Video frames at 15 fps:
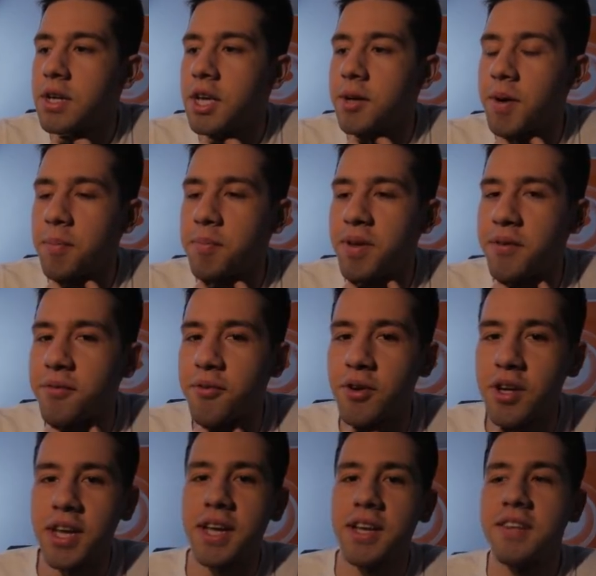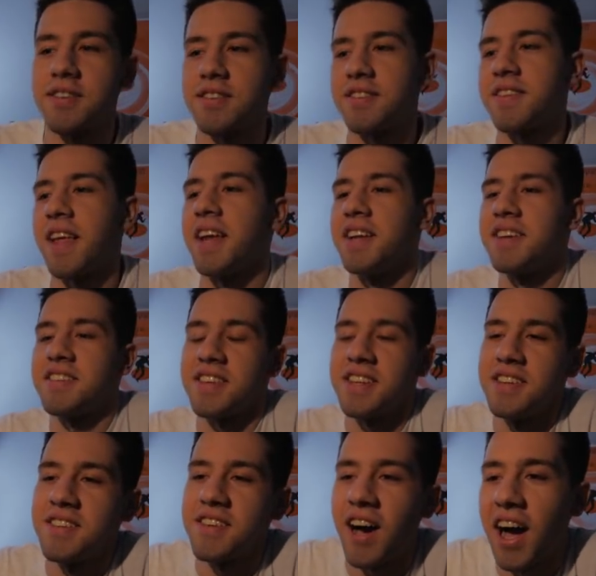You might play for, like, Stennis
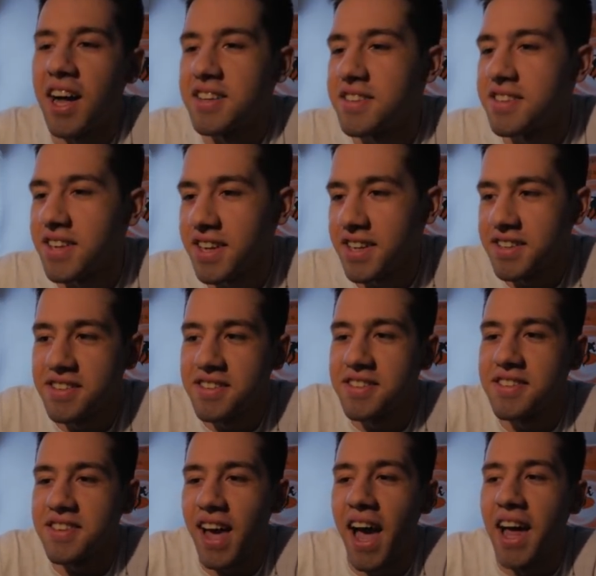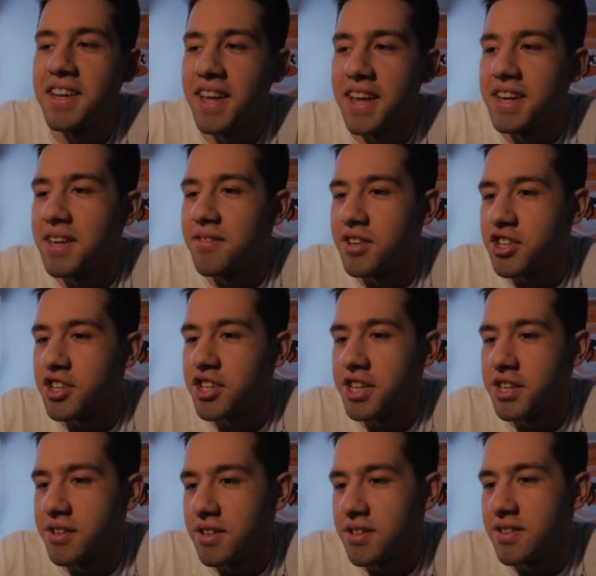into Anses and then give it
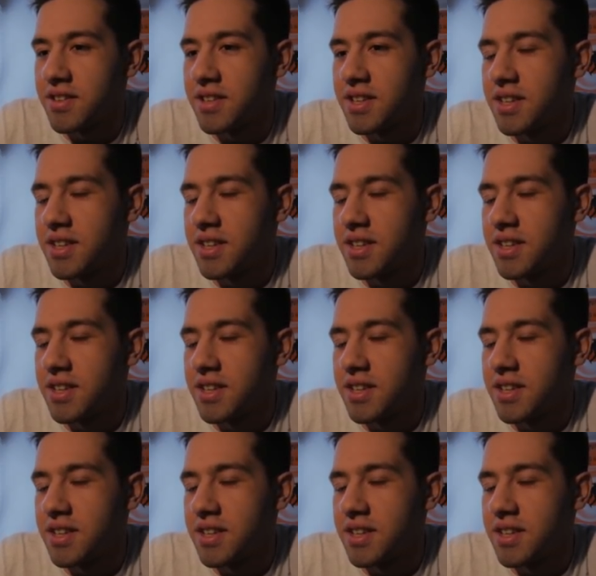shield.